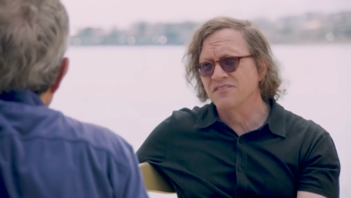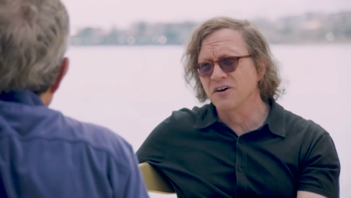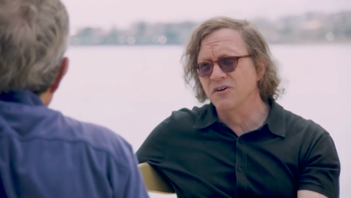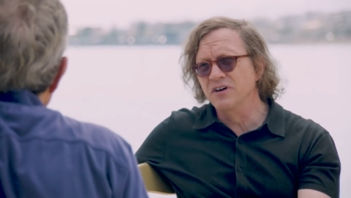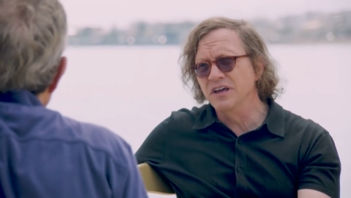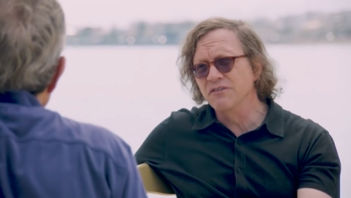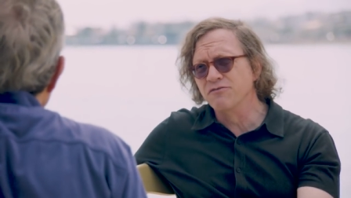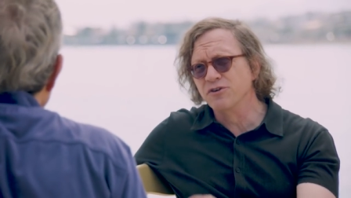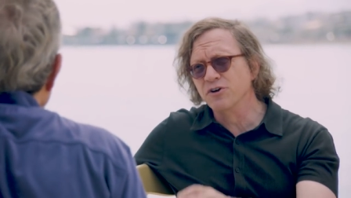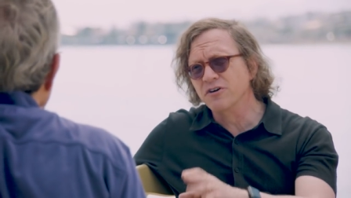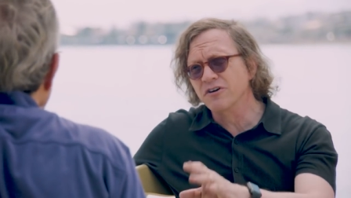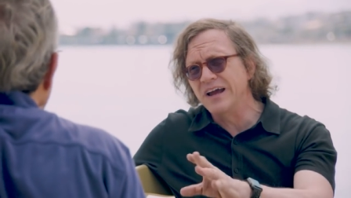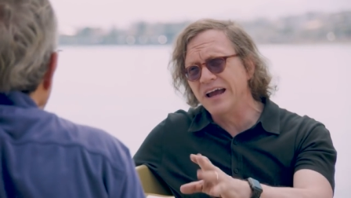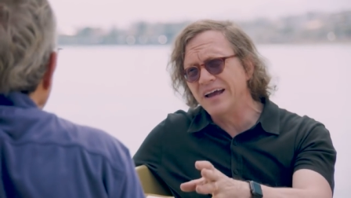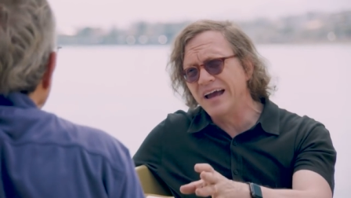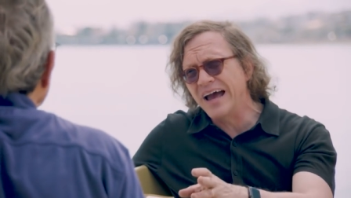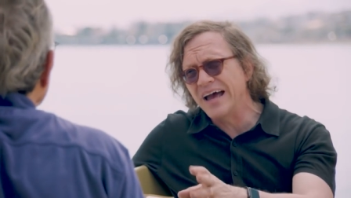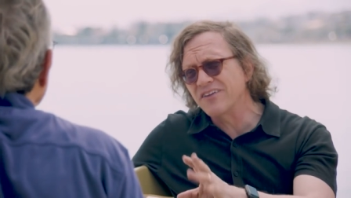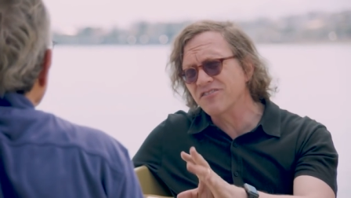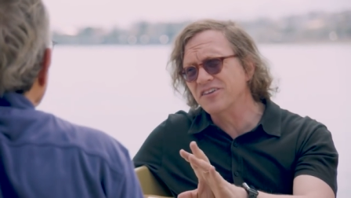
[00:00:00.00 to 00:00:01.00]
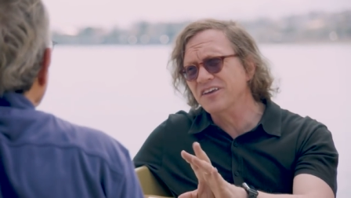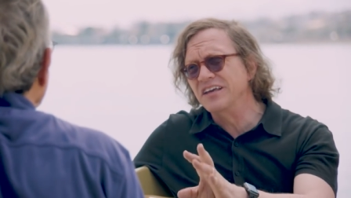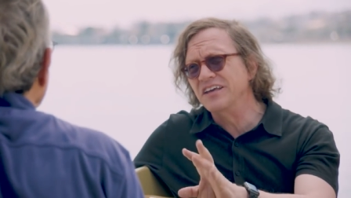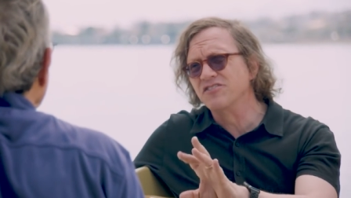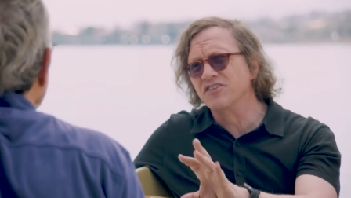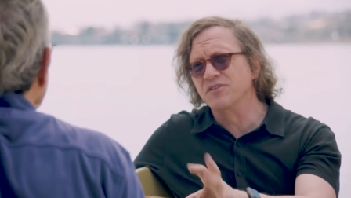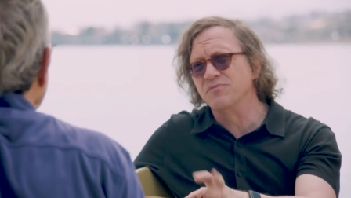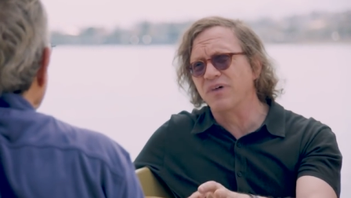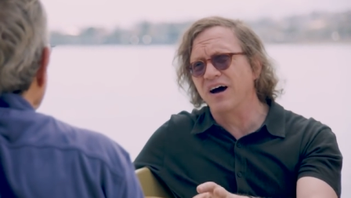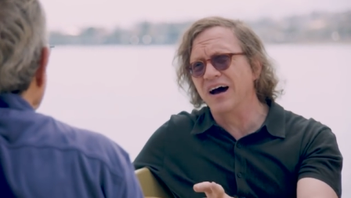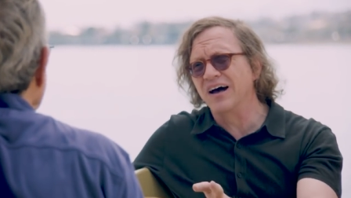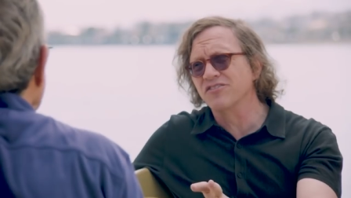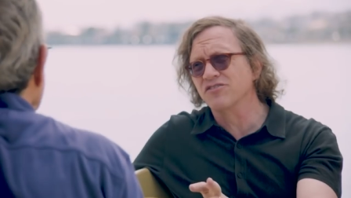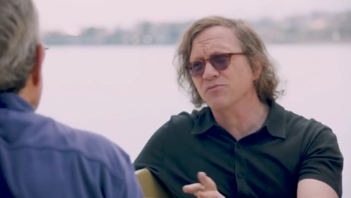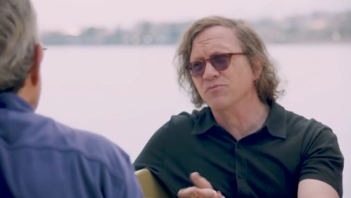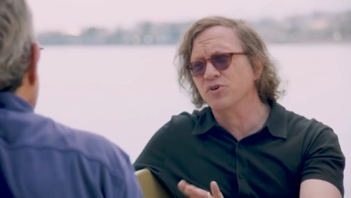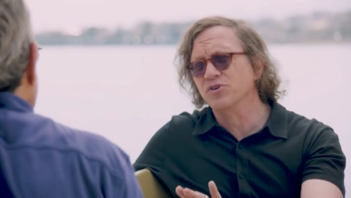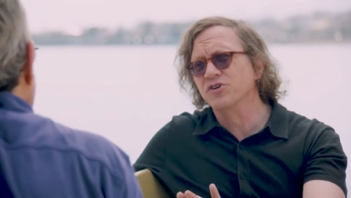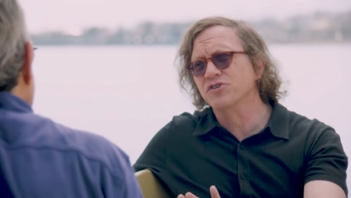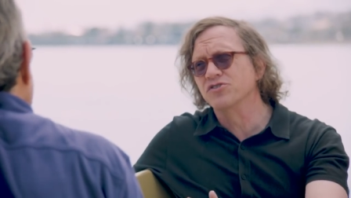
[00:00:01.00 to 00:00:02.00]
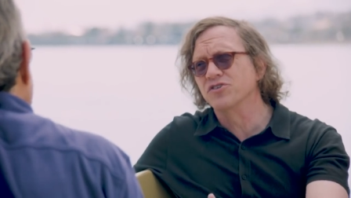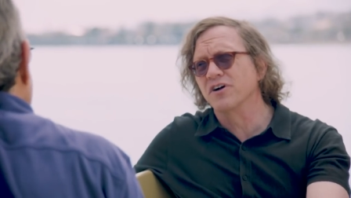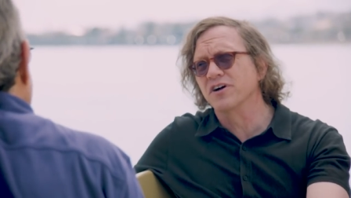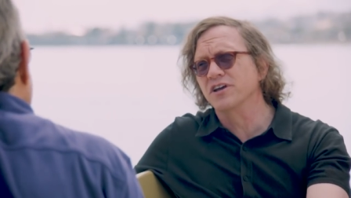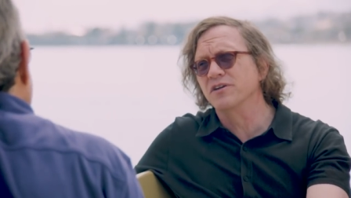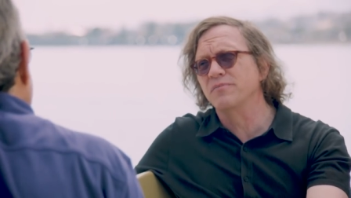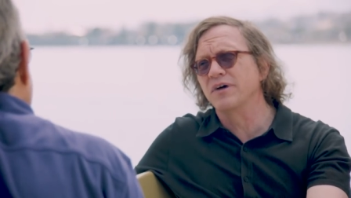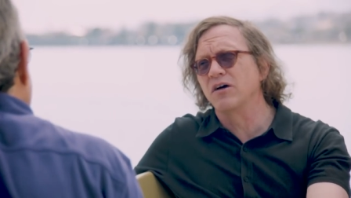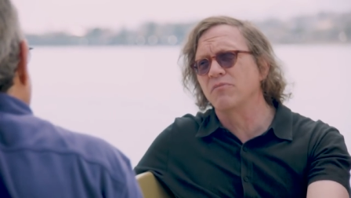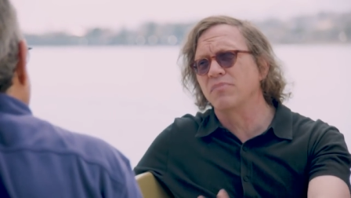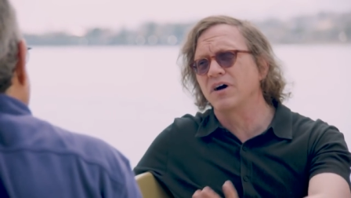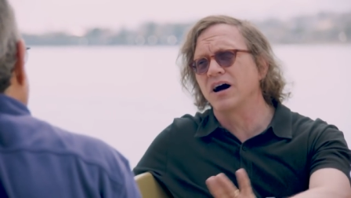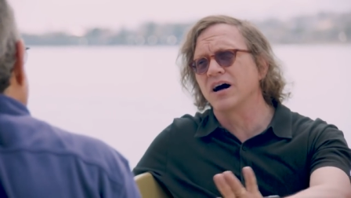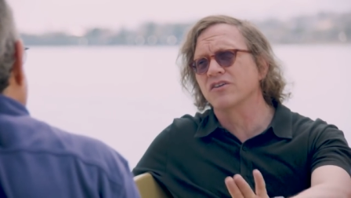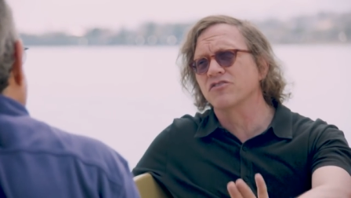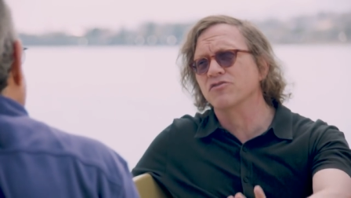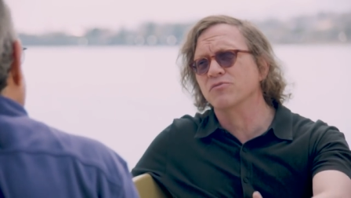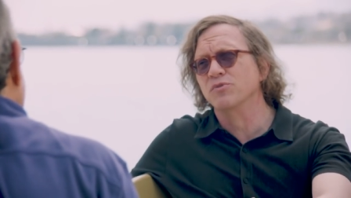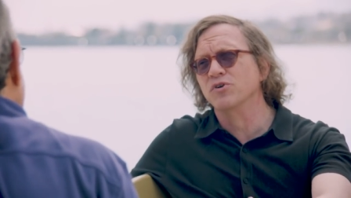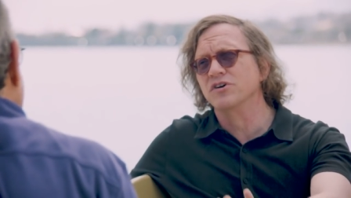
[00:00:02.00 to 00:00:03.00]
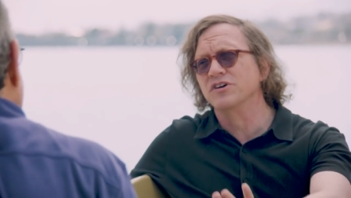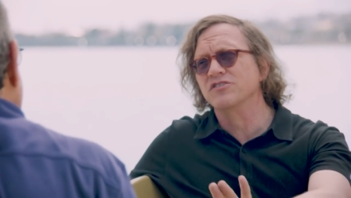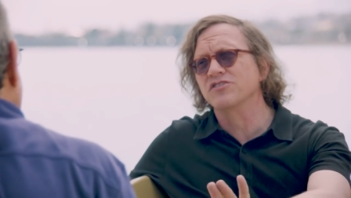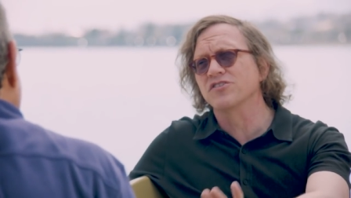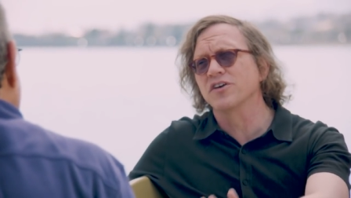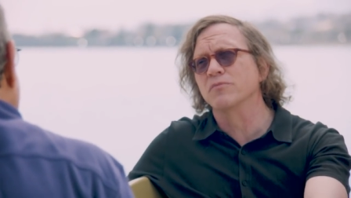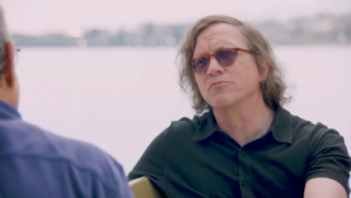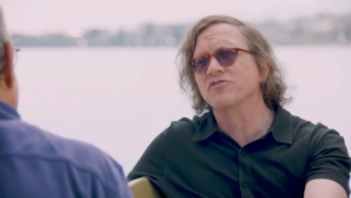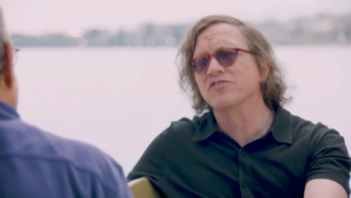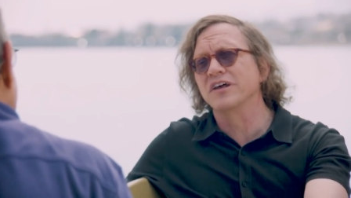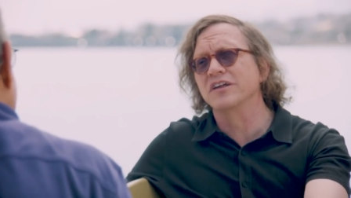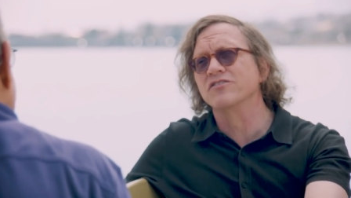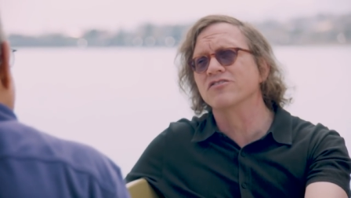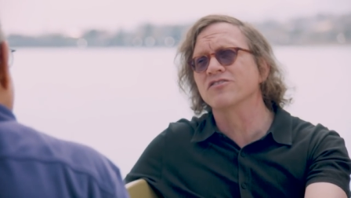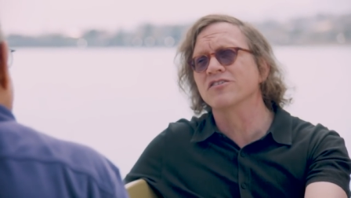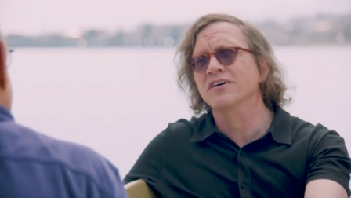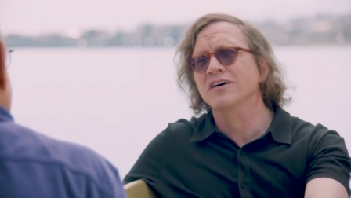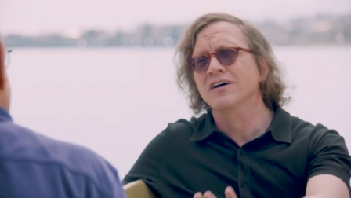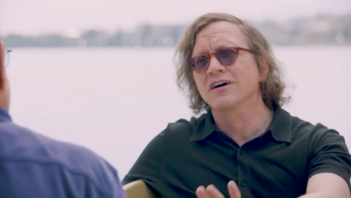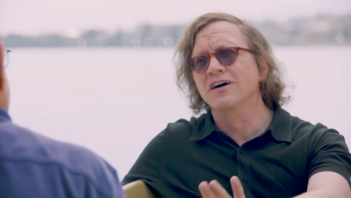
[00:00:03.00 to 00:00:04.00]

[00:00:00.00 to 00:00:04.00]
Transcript: if you're asking, is it possible, you're talking about possible in some sense